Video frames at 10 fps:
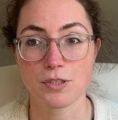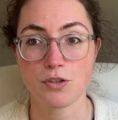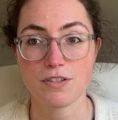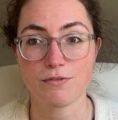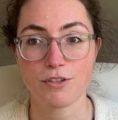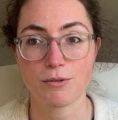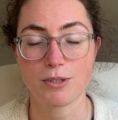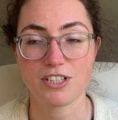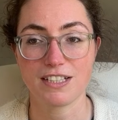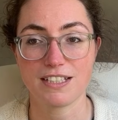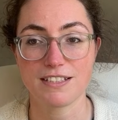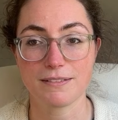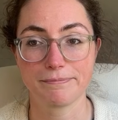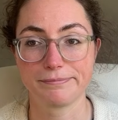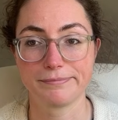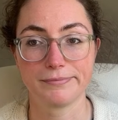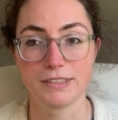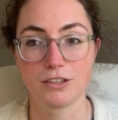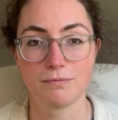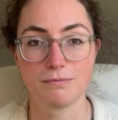Sus, if you're watching this,
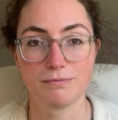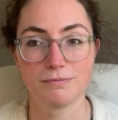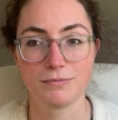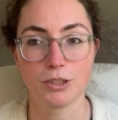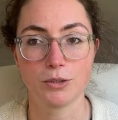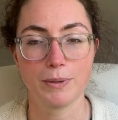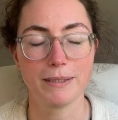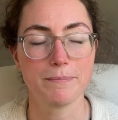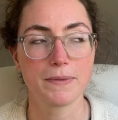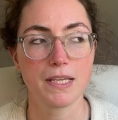go away.